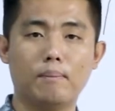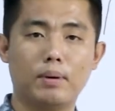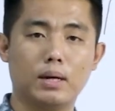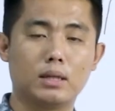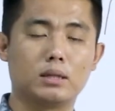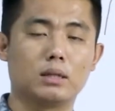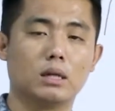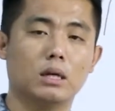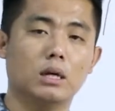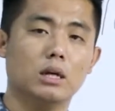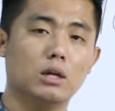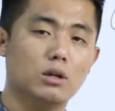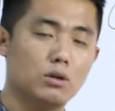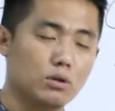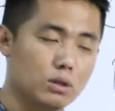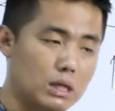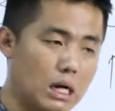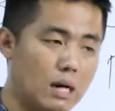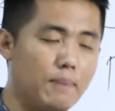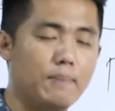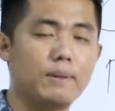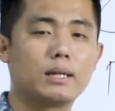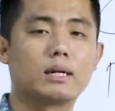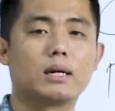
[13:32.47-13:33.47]
but you
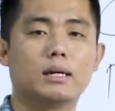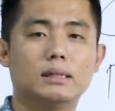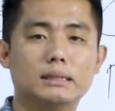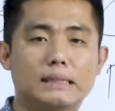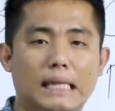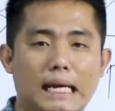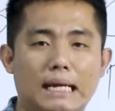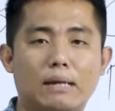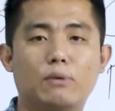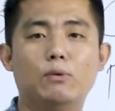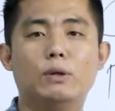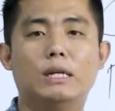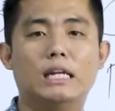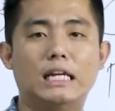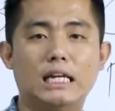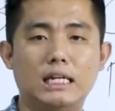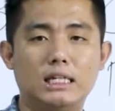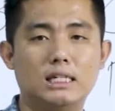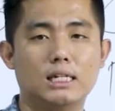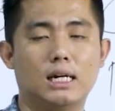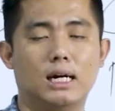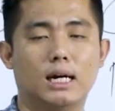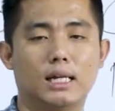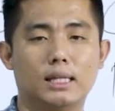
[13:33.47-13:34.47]
come in contact with
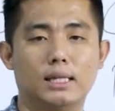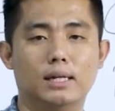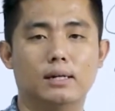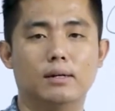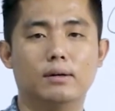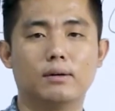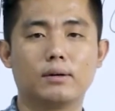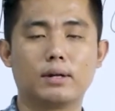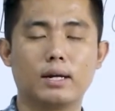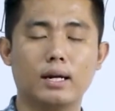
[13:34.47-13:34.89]
each other,